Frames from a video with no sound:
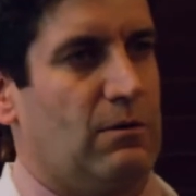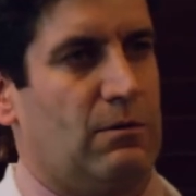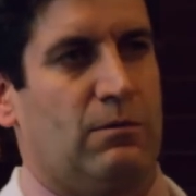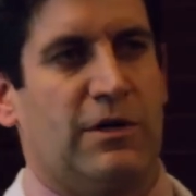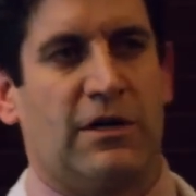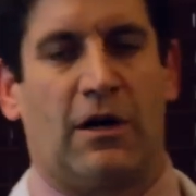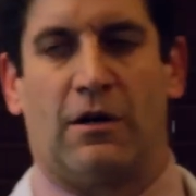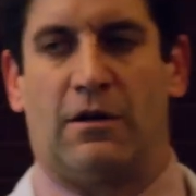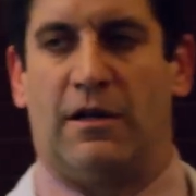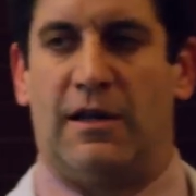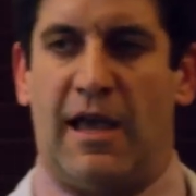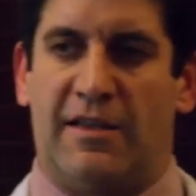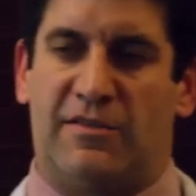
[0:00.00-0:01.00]
we are
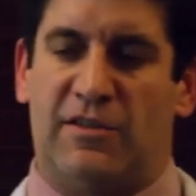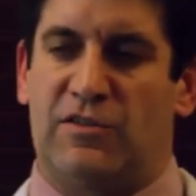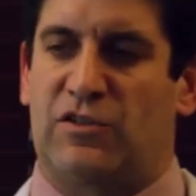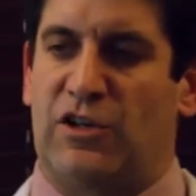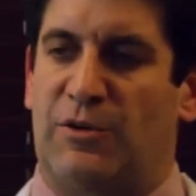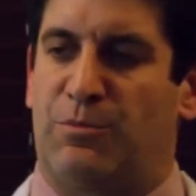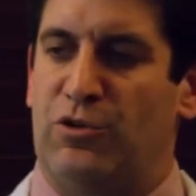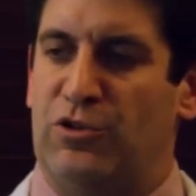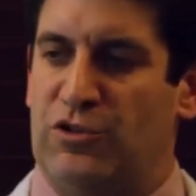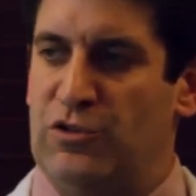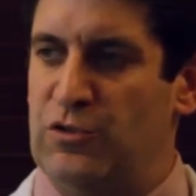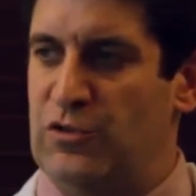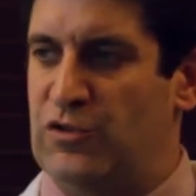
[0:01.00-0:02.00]
in essence going to
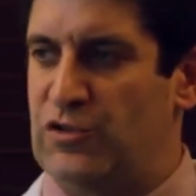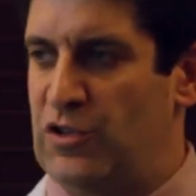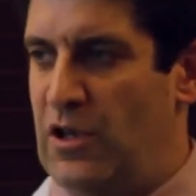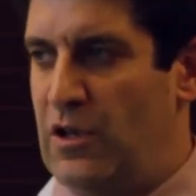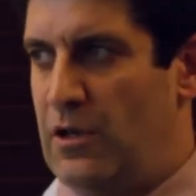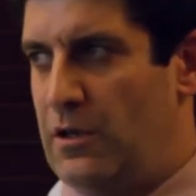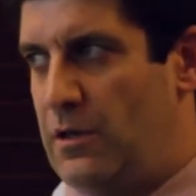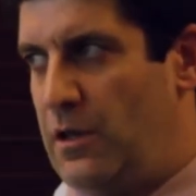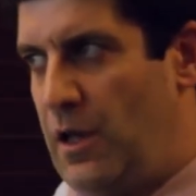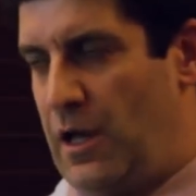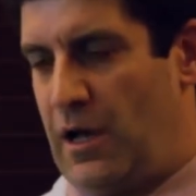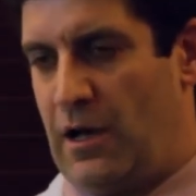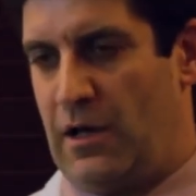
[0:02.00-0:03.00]
produce
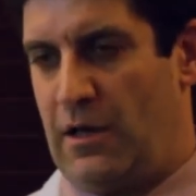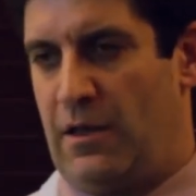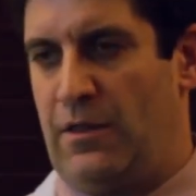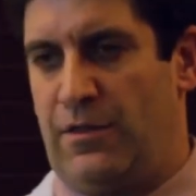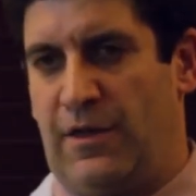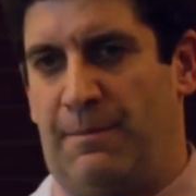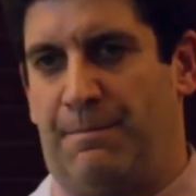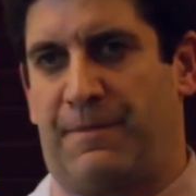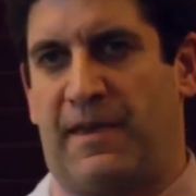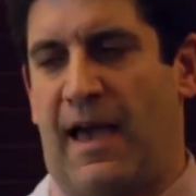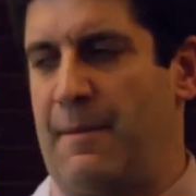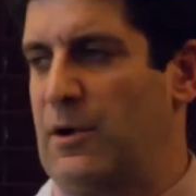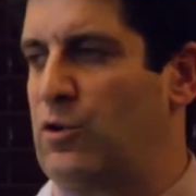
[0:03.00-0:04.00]
the
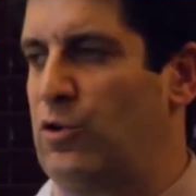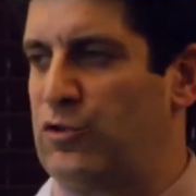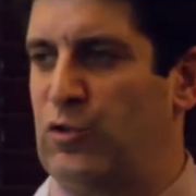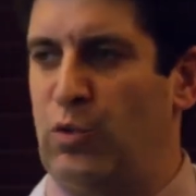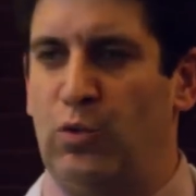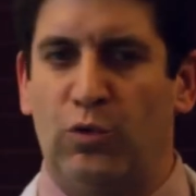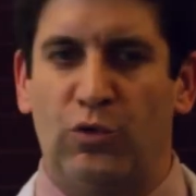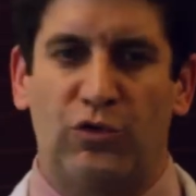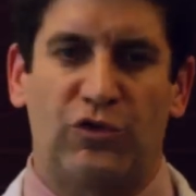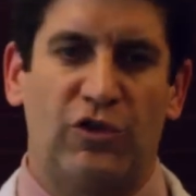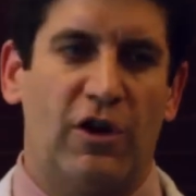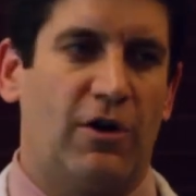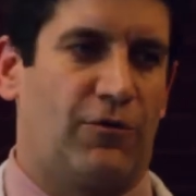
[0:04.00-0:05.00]
chemical
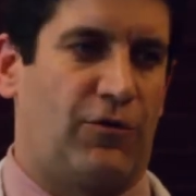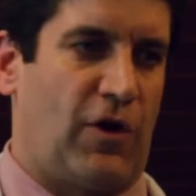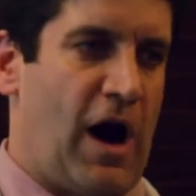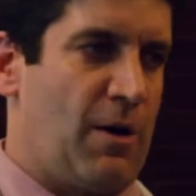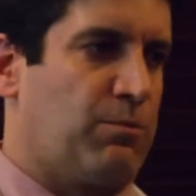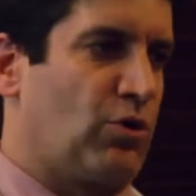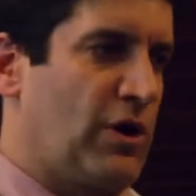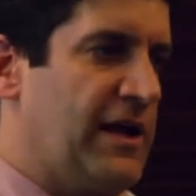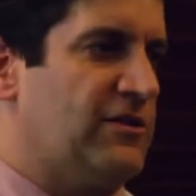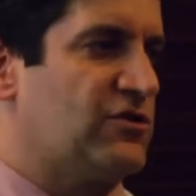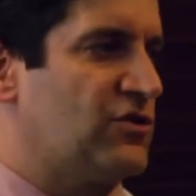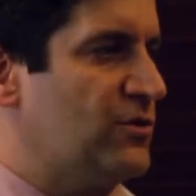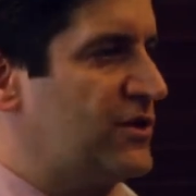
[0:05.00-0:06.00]
tools for our
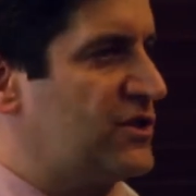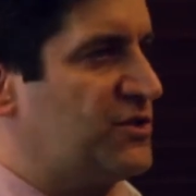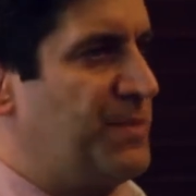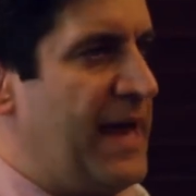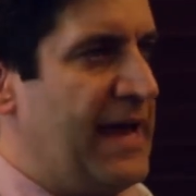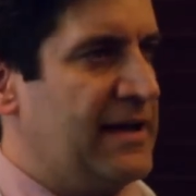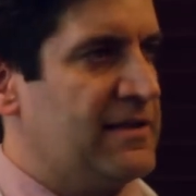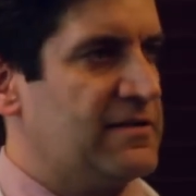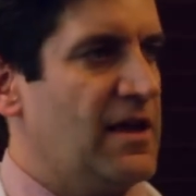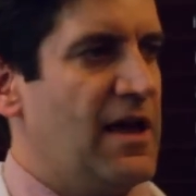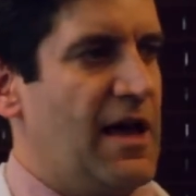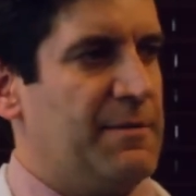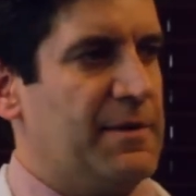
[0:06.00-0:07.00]
brains to expand
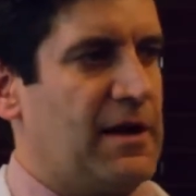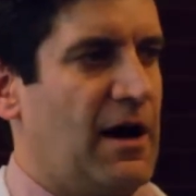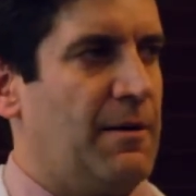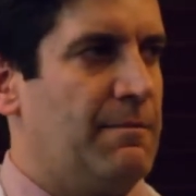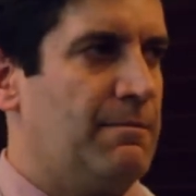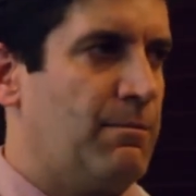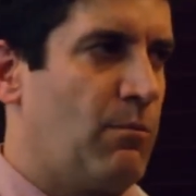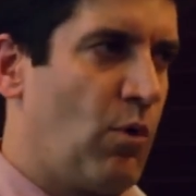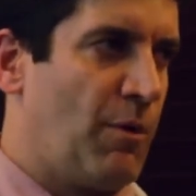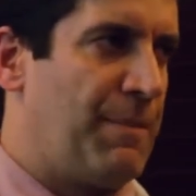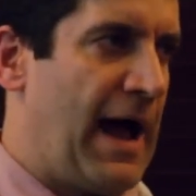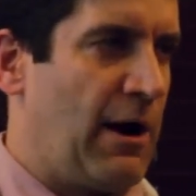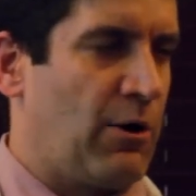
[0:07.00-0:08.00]
and become more
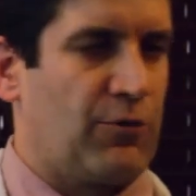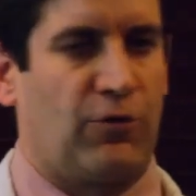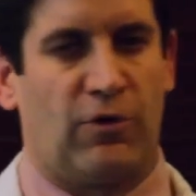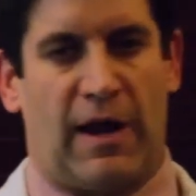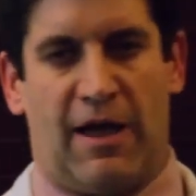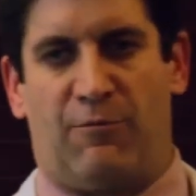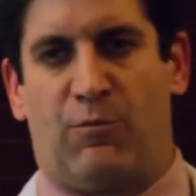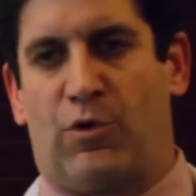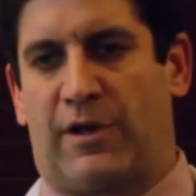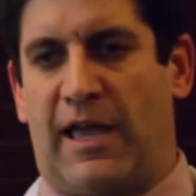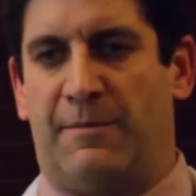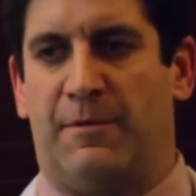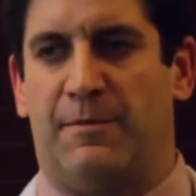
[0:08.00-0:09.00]
powerful and have more
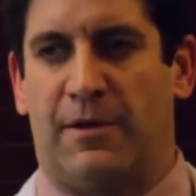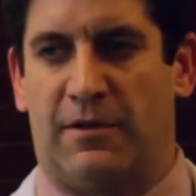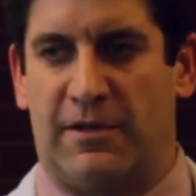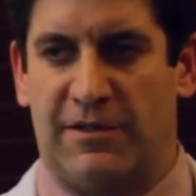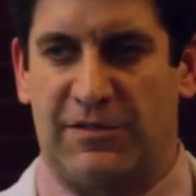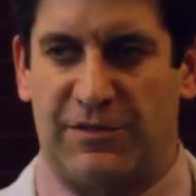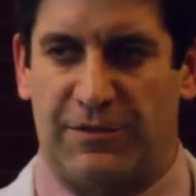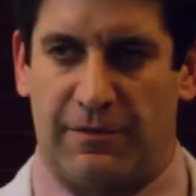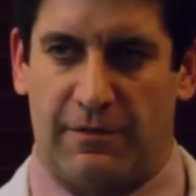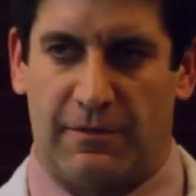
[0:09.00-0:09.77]
capabilities.